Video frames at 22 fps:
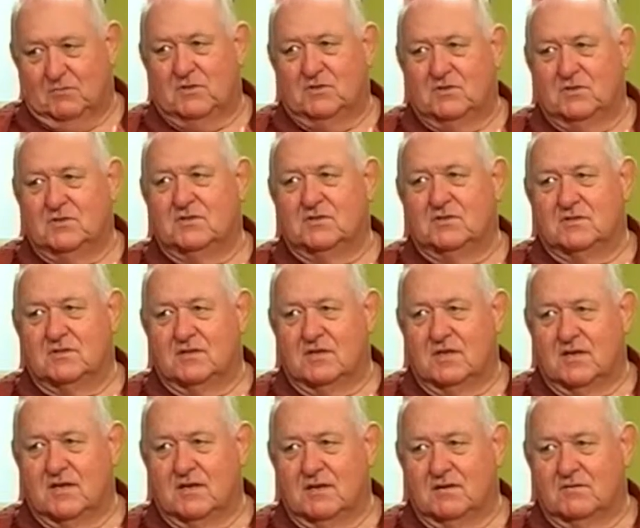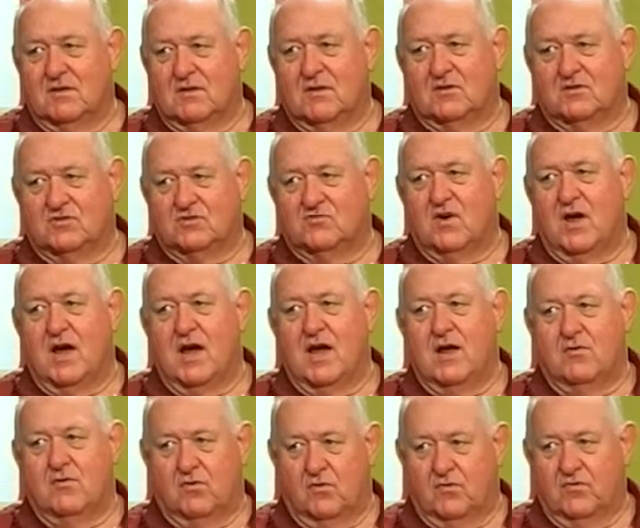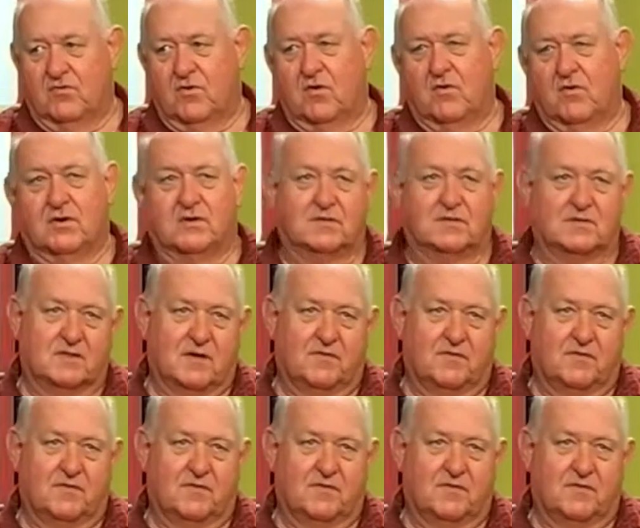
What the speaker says: which is the Australian authority.